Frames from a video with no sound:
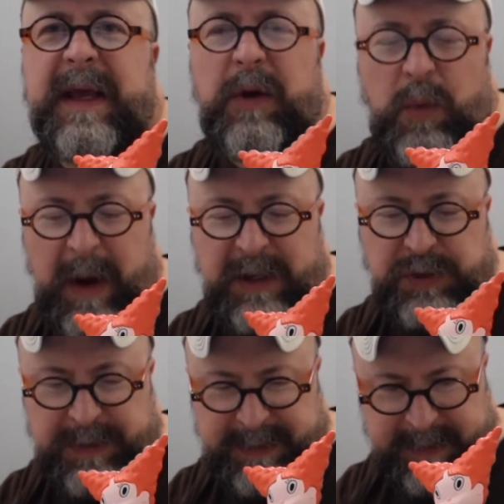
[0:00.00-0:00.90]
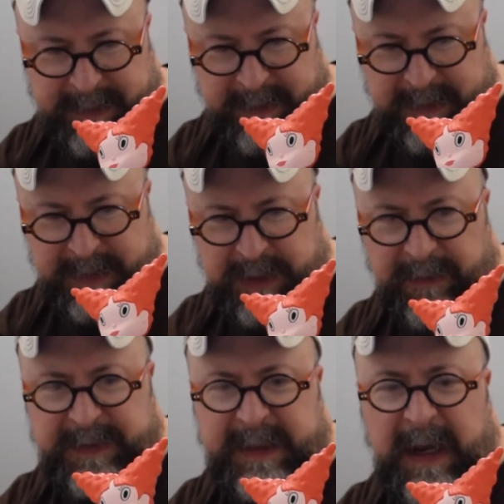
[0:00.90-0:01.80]
like a waitress sort
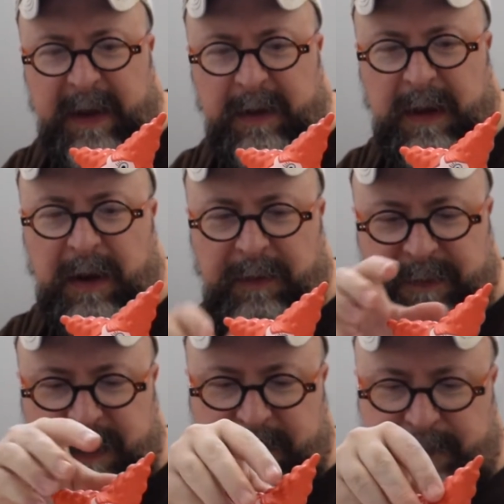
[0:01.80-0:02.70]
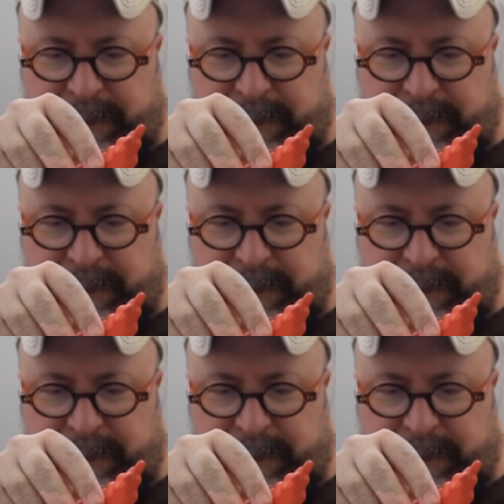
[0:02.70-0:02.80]
of style outfit.